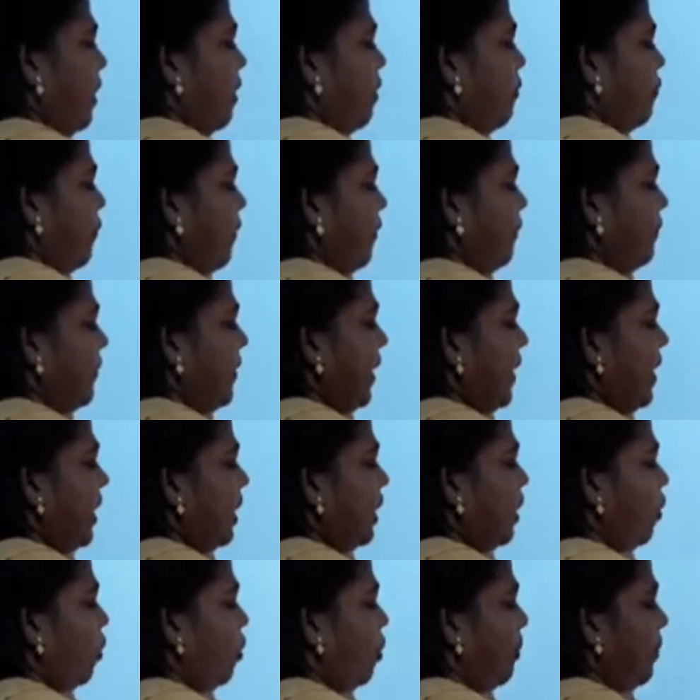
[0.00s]
50
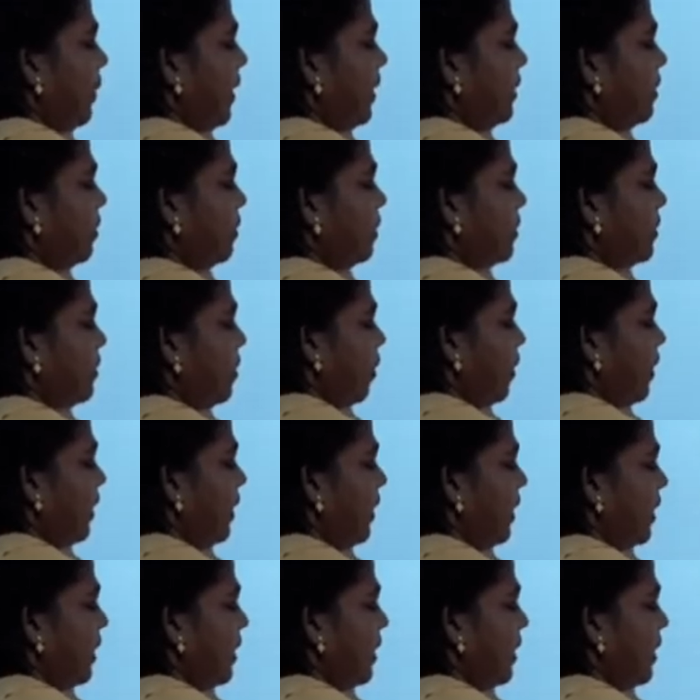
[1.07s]
kilometers on the